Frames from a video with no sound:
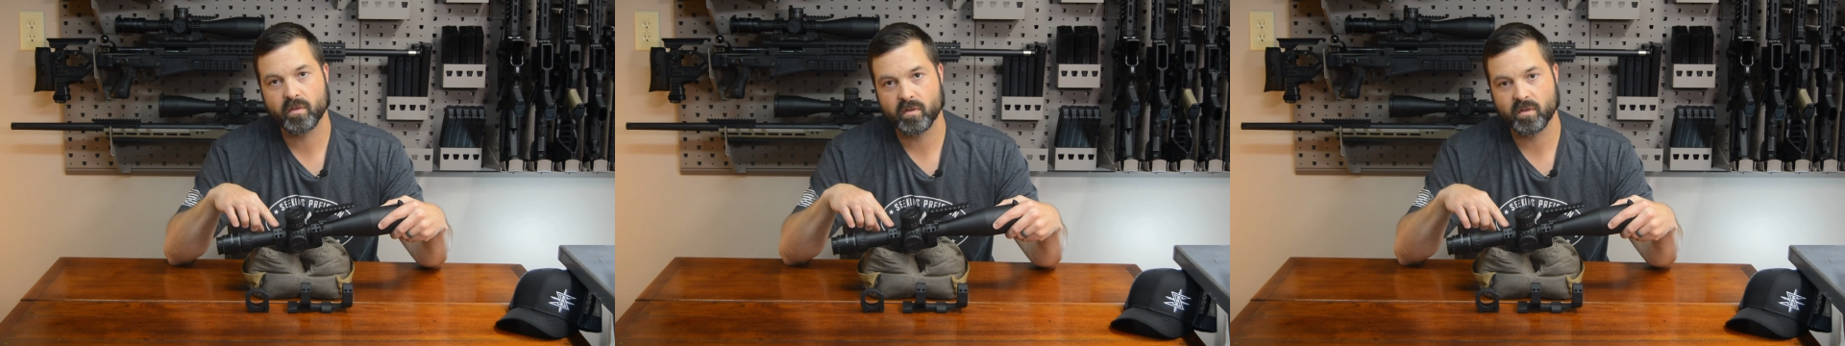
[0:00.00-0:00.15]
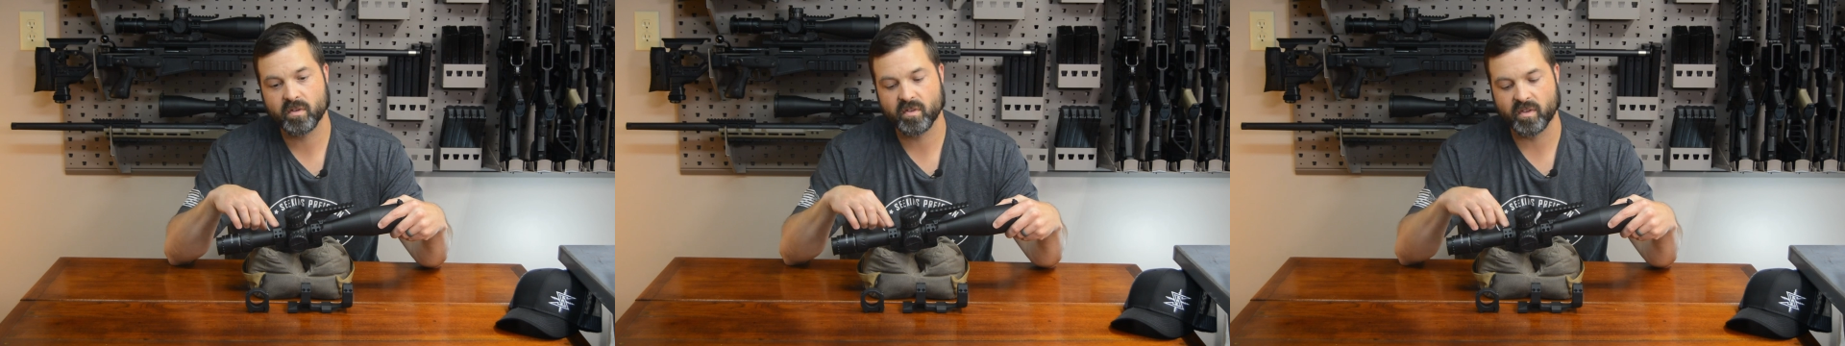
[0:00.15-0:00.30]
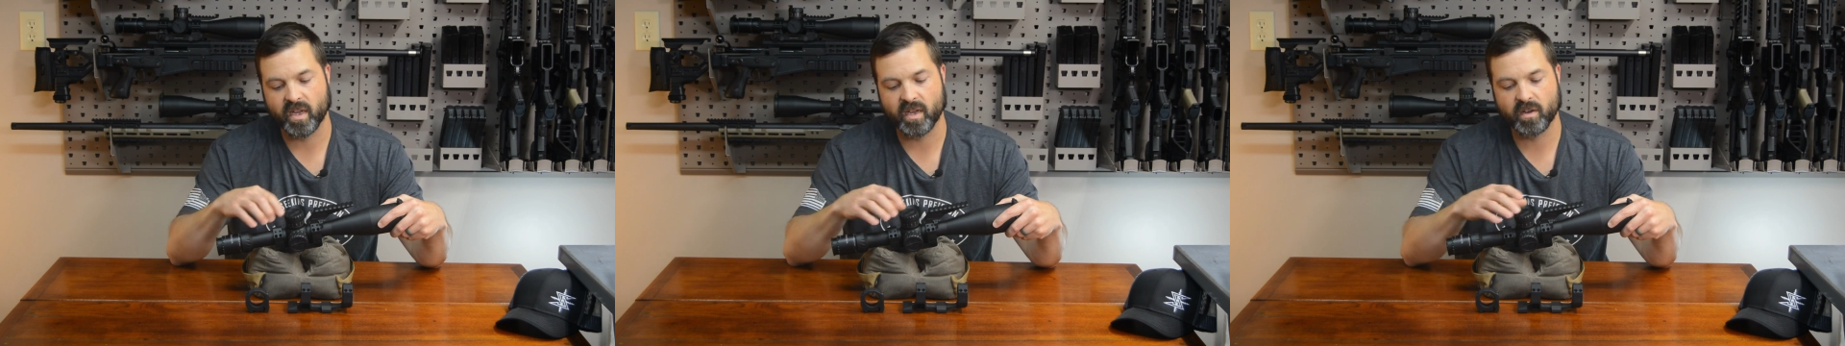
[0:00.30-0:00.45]

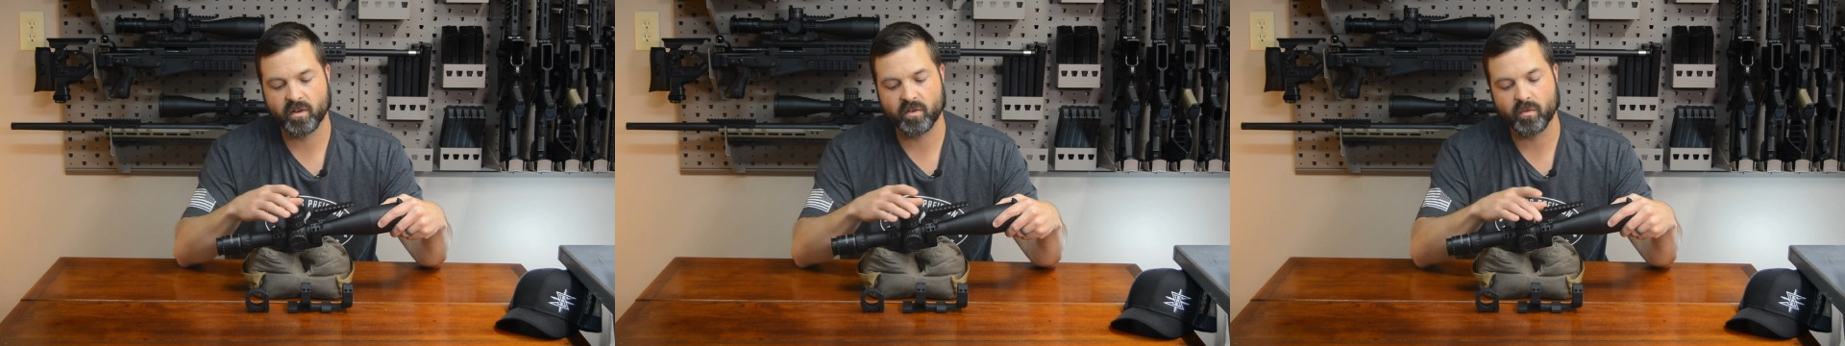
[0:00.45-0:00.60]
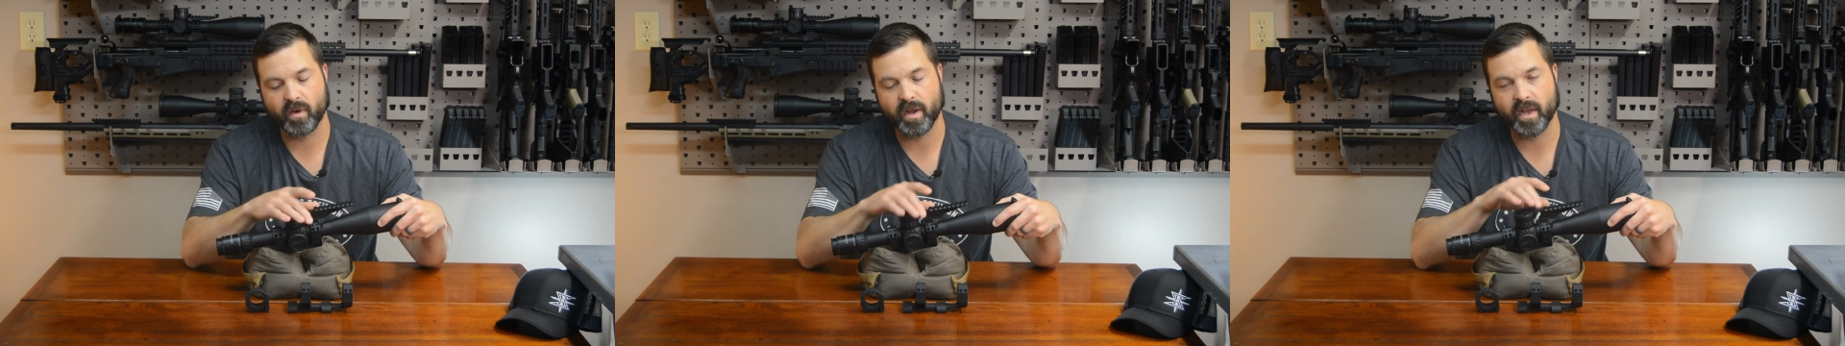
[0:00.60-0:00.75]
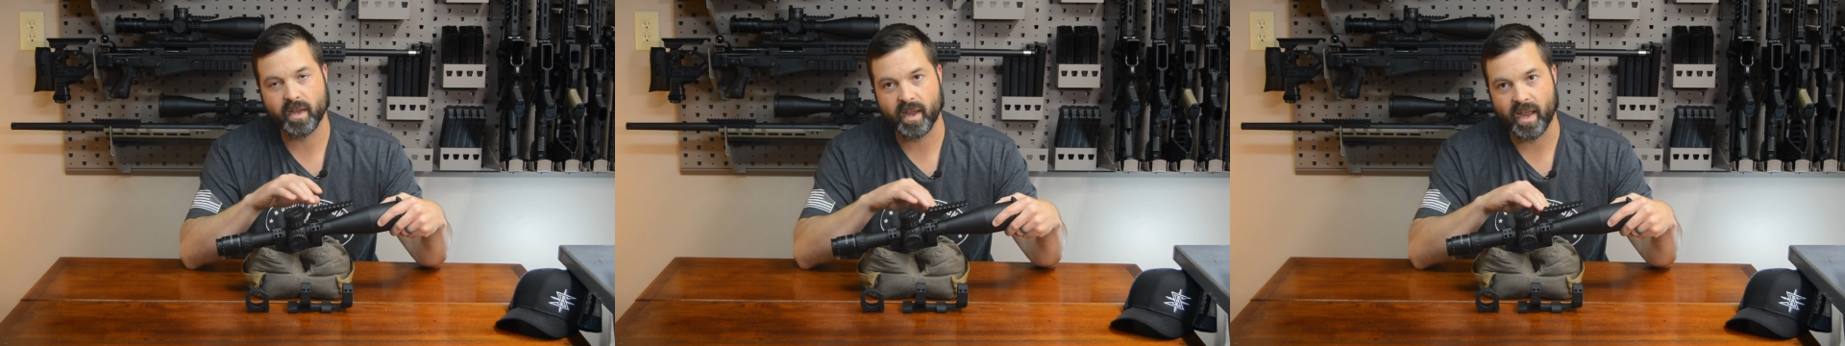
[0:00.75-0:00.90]
standard
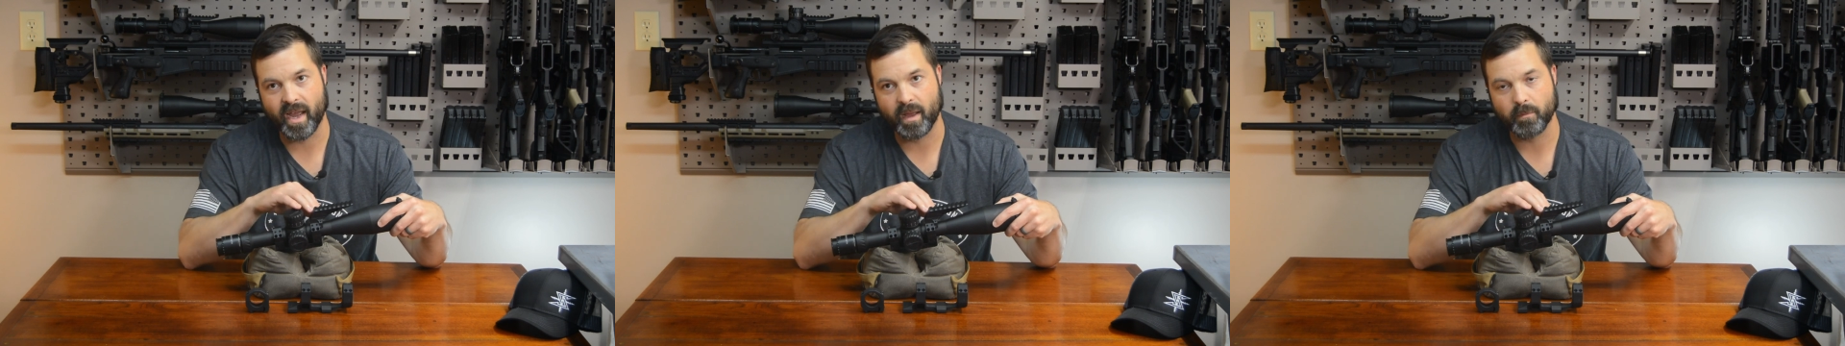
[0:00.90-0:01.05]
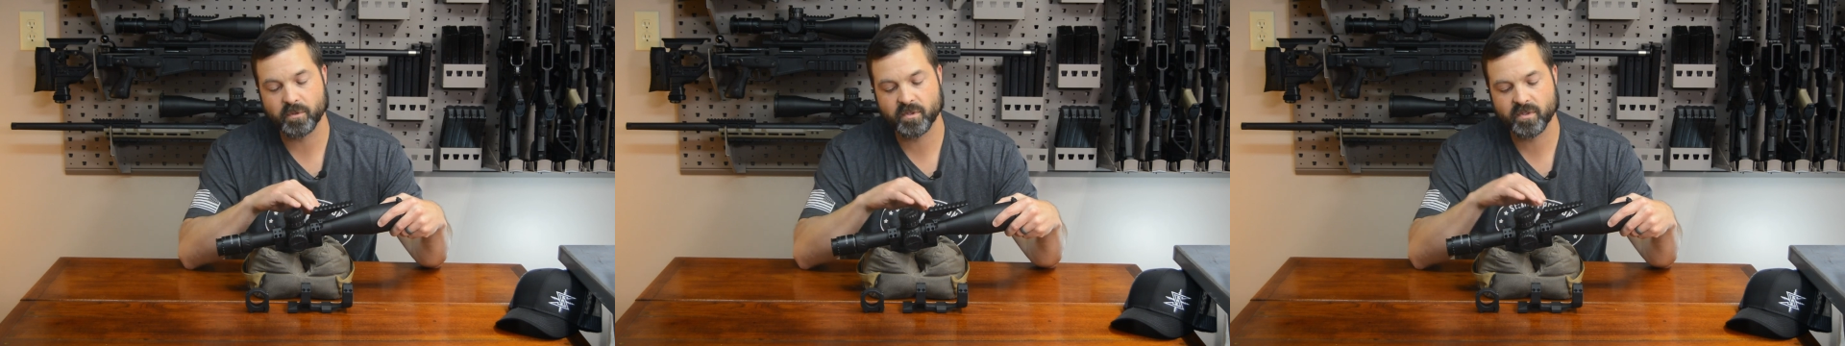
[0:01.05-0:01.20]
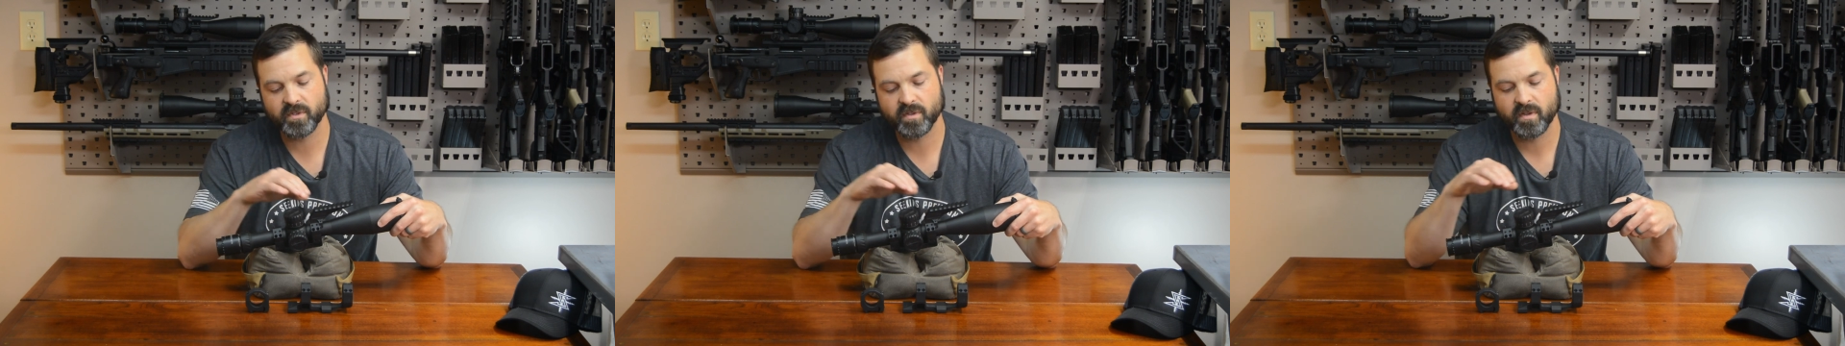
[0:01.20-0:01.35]
ring
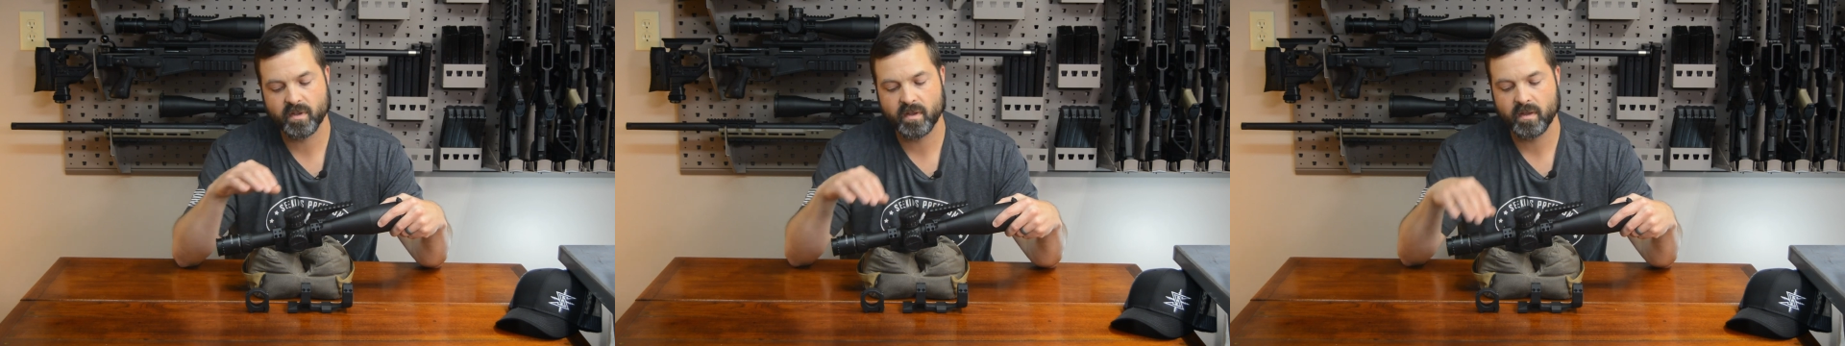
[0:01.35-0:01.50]
caps,